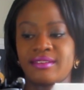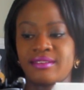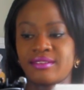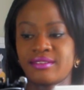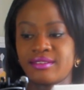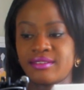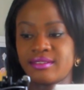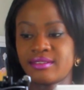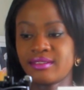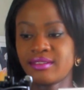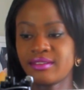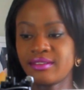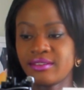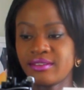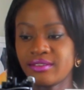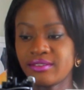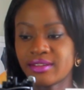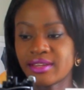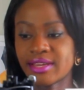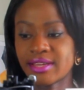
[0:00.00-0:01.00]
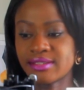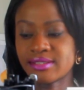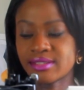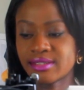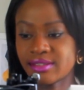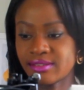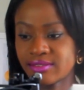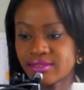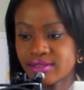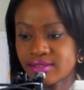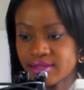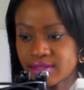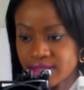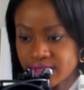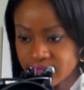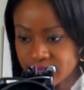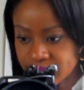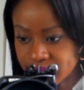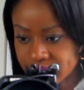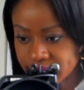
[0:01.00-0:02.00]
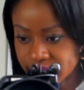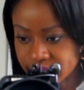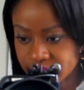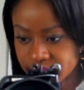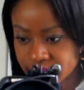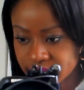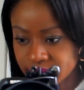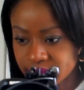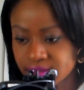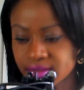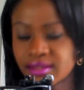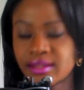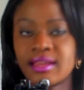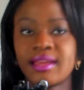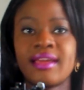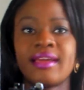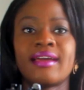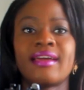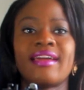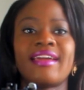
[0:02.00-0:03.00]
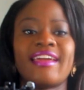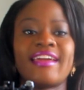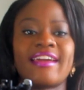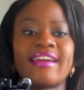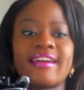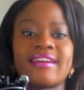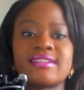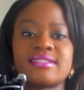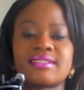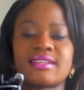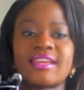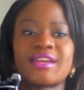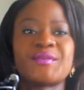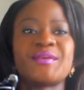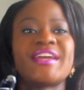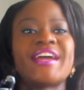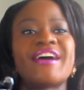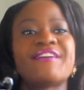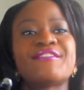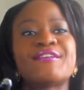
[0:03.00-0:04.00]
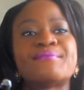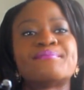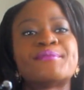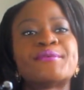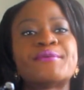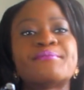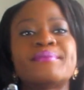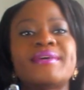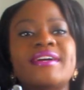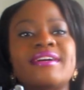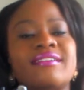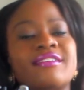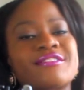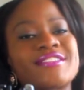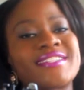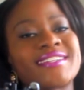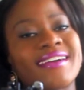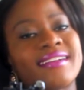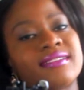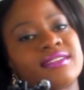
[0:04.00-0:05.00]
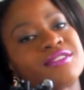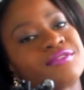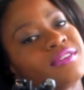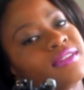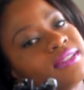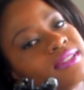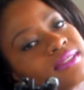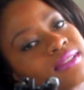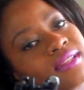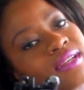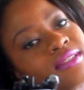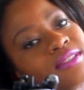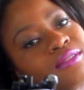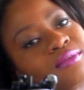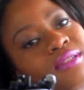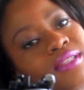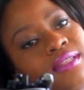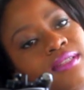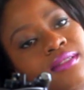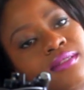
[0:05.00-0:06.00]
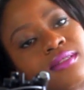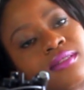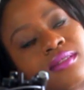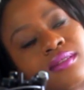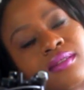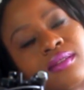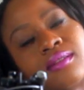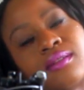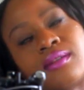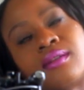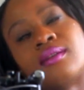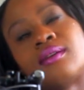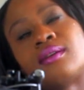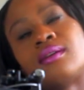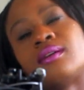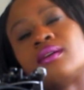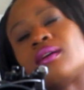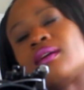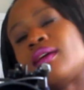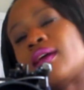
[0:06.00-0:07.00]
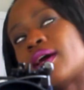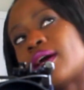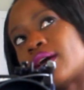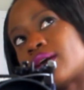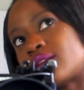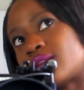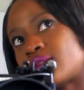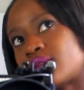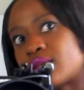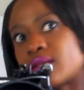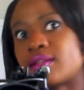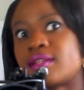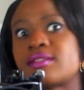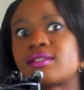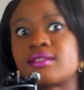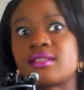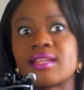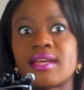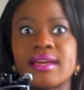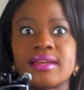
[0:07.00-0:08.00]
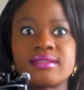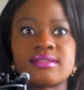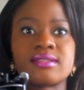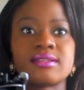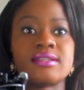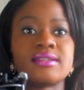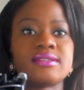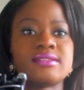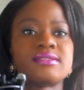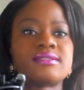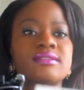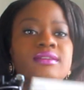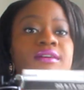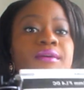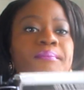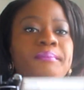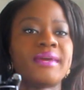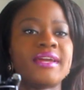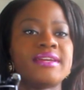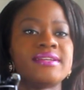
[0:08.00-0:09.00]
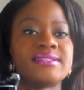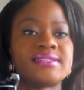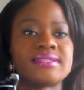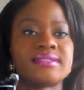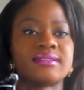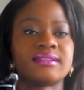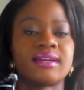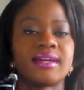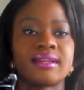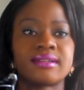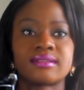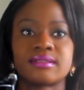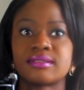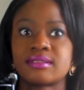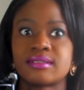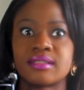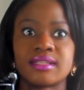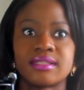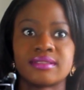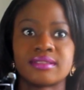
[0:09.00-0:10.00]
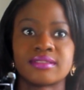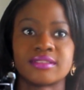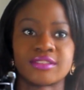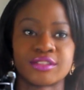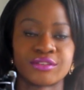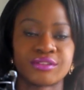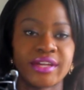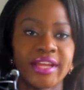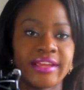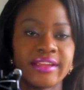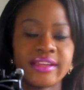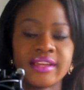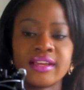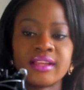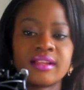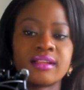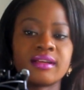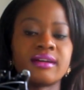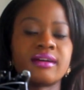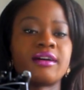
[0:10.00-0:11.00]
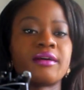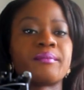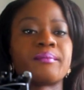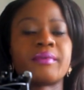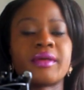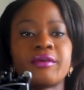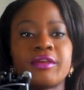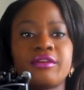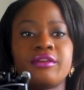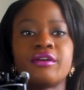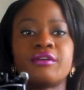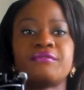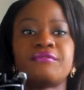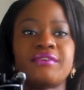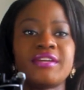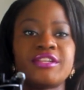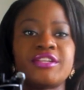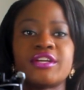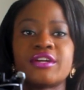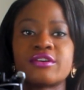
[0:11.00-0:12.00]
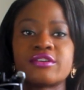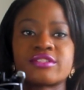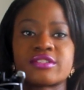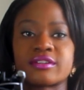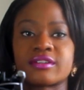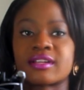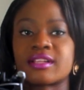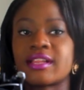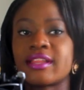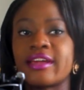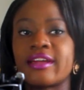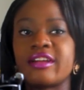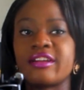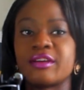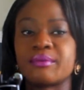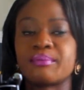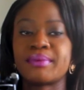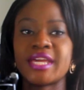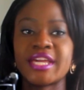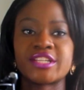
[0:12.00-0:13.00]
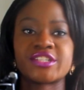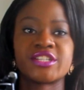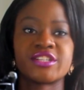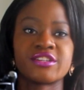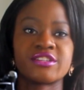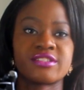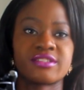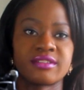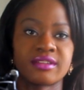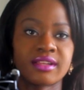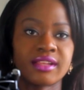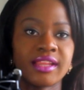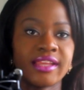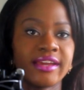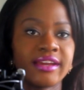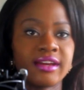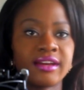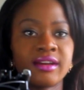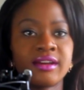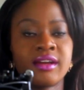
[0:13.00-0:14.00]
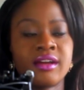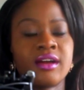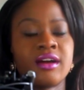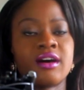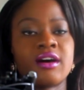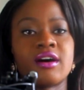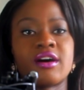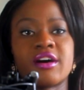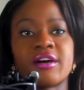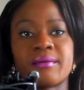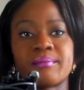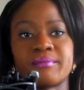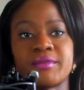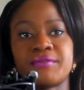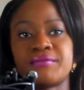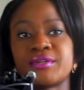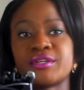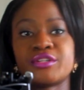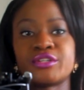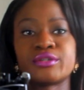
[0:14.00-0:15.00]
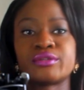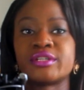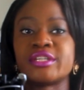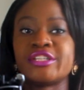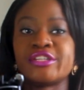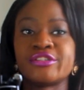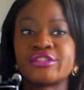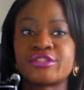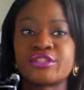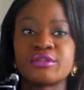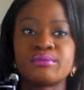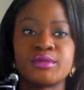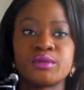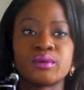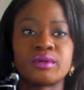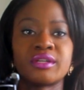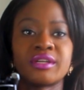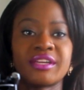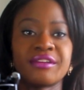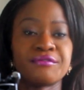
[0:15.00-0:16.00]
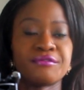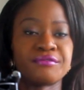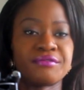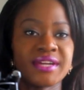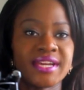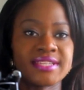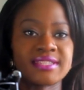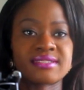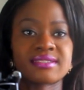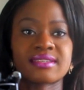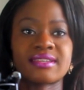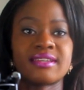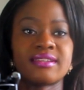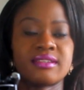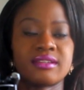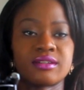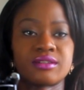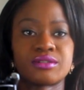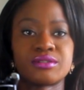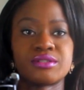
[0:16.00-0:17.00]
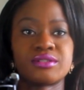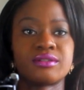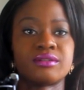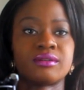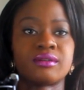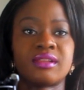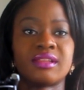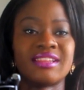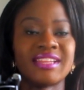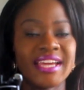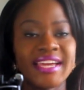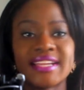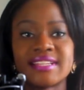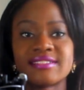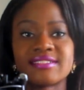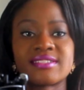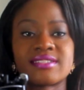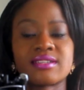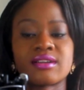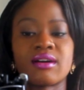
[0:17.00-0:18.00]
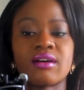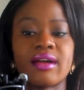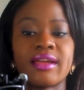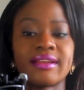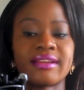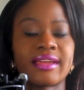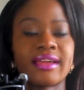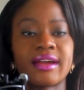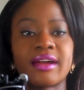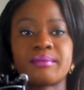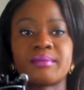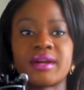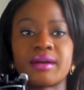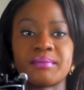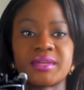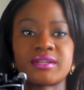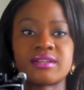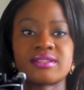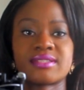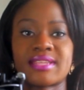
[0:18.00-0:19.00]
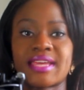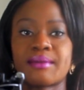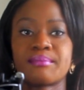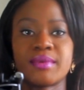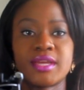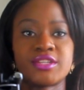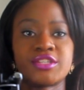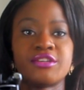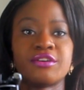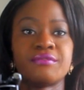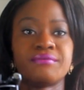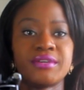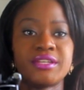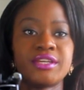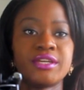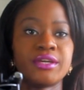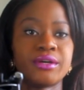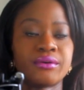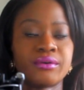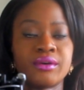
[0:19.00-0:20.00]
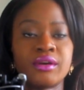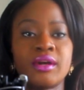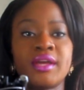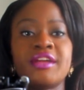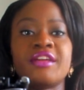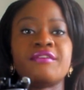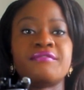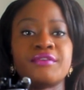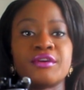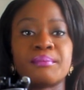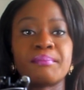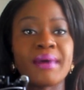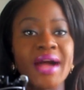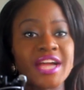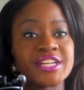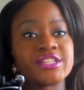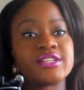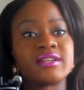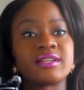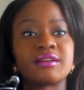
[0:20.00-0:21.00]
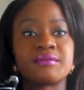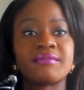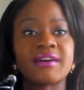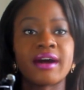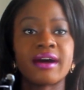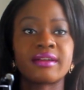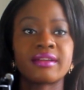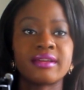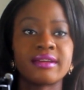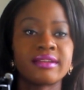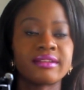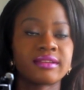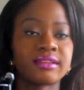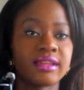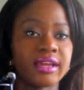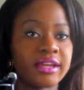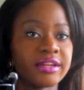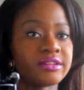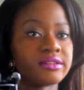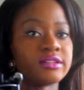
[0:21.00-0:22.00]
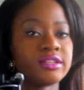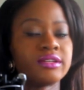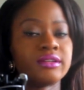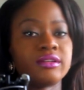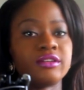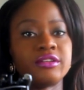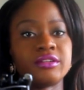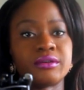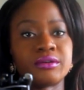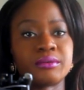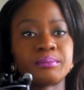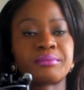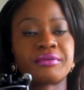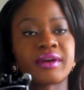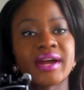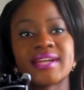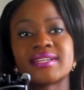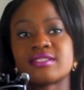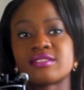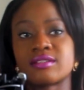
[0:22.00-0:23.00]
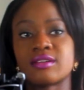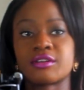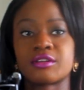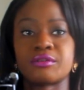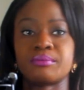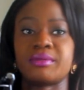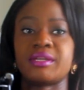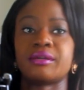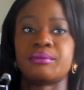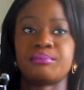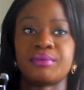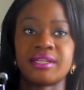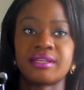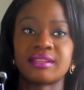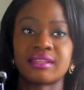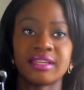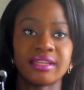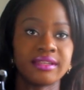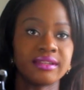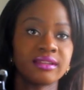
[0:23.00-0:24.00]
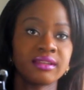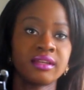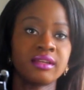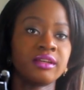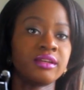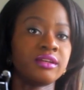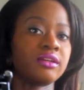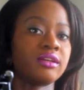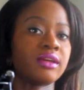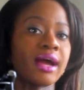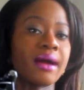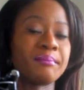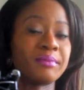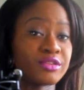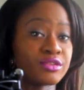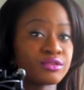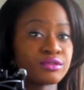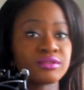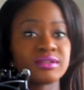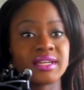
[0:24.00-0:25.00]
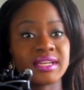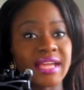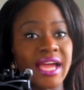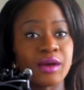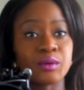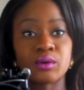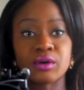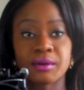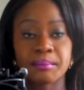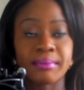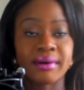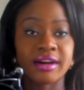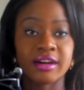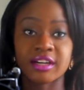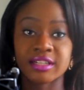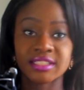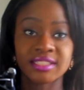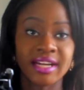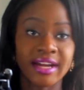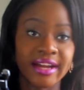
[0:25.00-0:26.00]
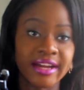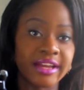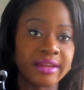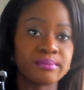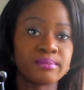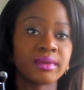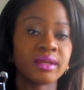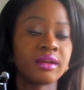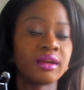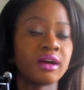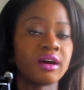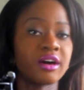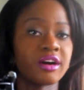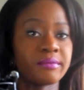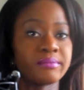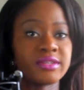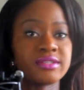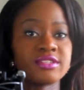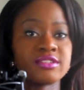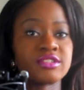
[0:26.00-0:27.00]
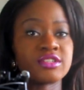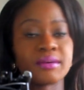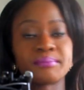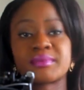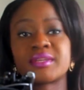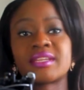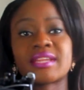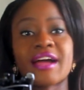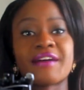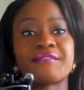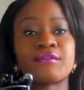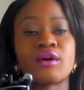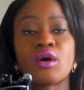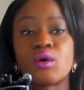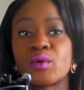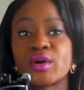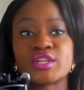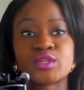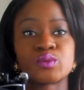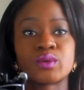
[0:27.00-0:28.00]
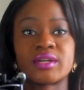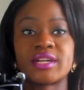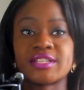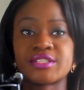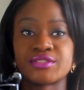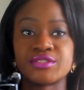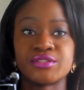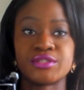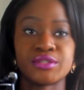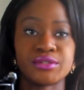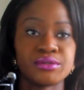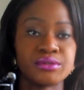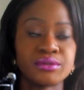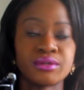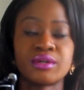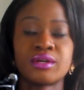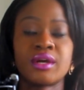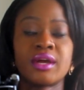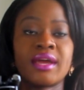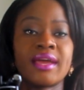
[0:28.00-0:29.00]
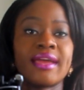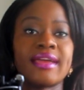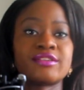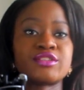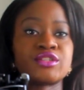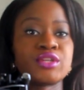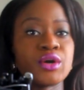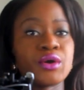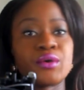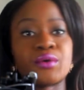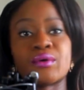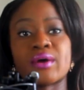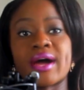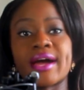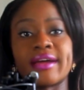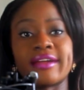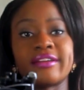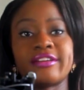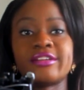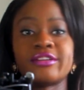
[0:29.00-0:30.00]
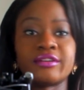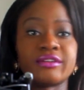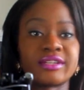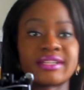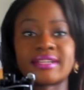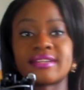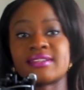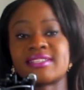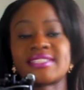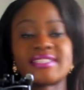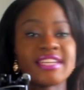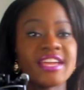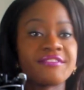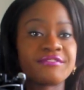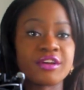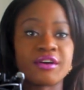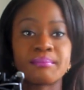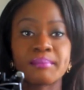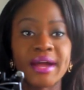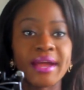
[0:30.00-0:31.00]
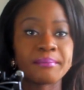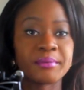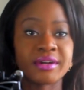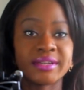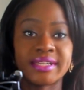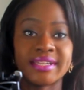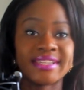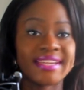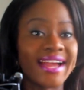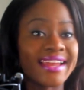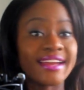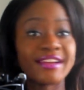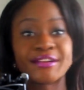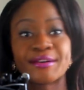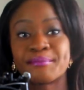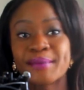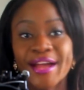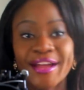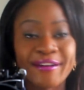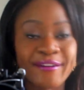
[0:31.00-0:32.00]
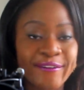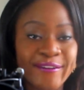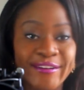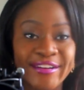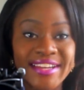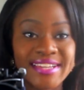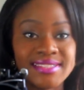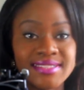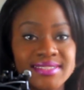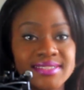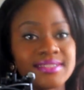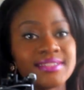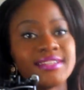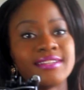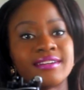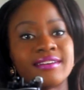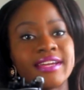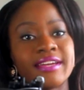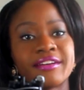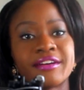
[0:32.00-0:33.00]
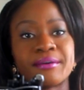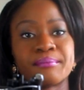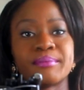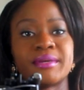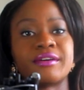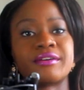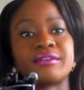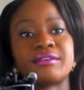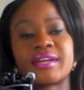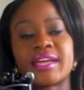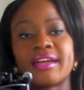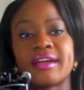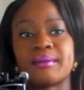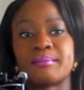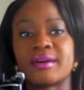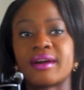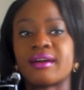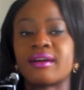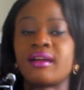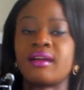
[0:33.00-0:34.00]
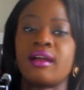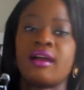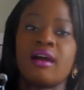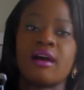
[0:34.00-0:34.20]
So you guys can see that. And can we have a moment of silence for this lens, please? Yes, this lens is amazing. Like, this lens is great. Your videos are clear, pictures are clear. If you're doing YouTube, you want to invest in a good lens and camera because that makes your video. If you're passionate about it, then you know, price is not going to be a big thing. I'm a student, I work part time. This is something I've always wanted to do. So I, you know, saved all my money, gathered all my coins, you know, and got me a good camera.